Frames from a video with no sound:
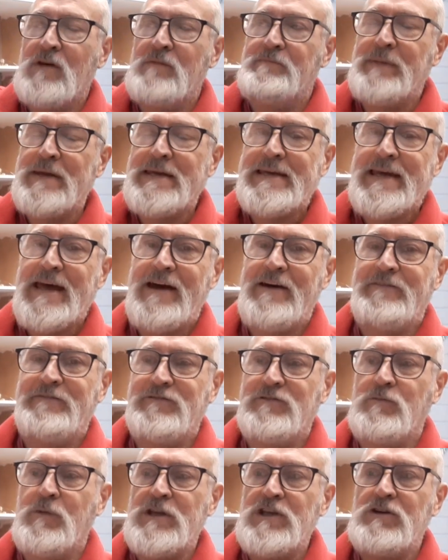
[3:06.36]
Be
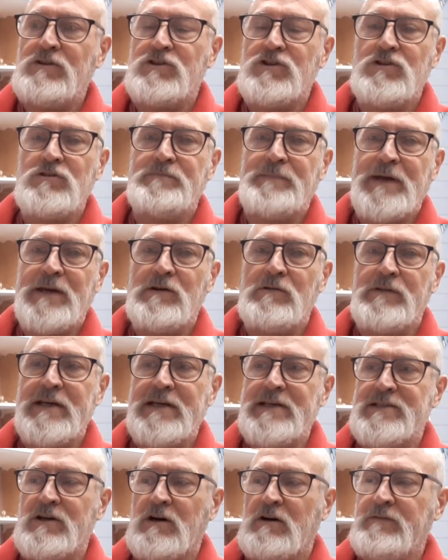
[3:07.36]
careful when you do peel
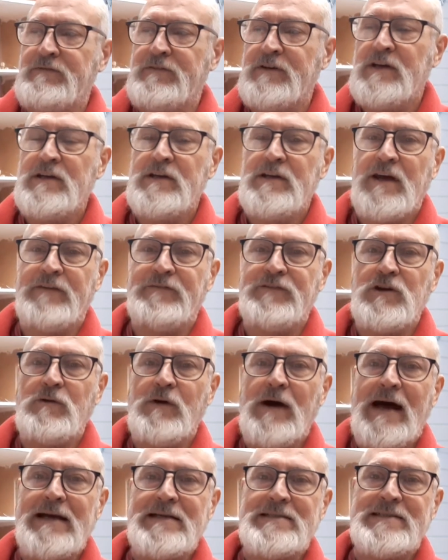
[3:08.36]
these off if you
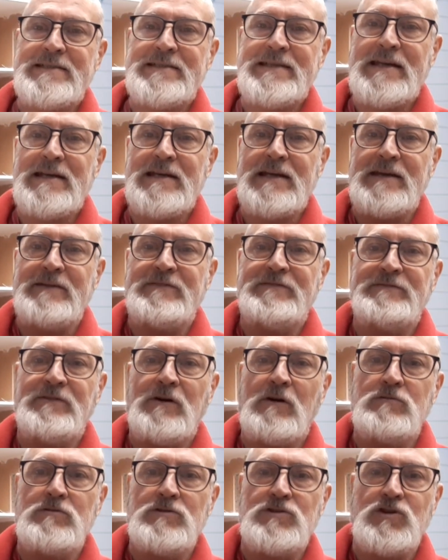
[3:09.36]
accidentally
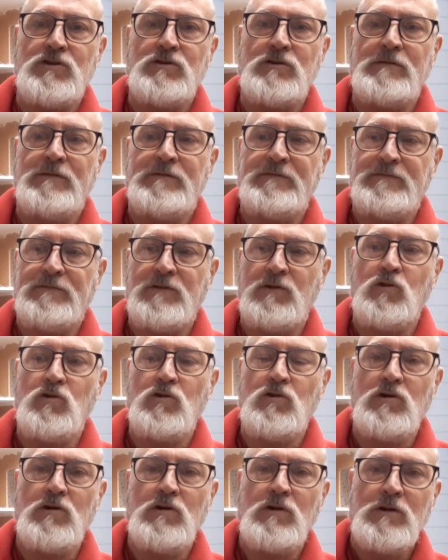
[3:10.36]
fold your
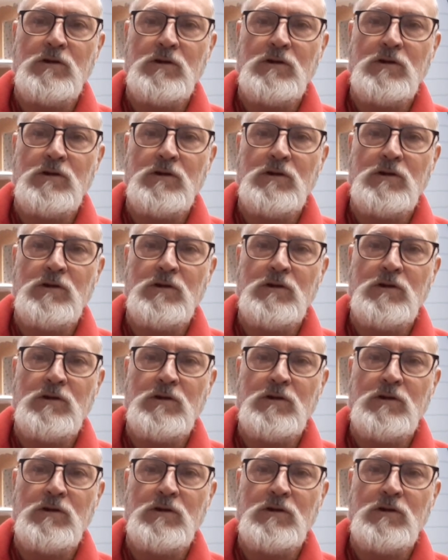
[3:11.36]
floor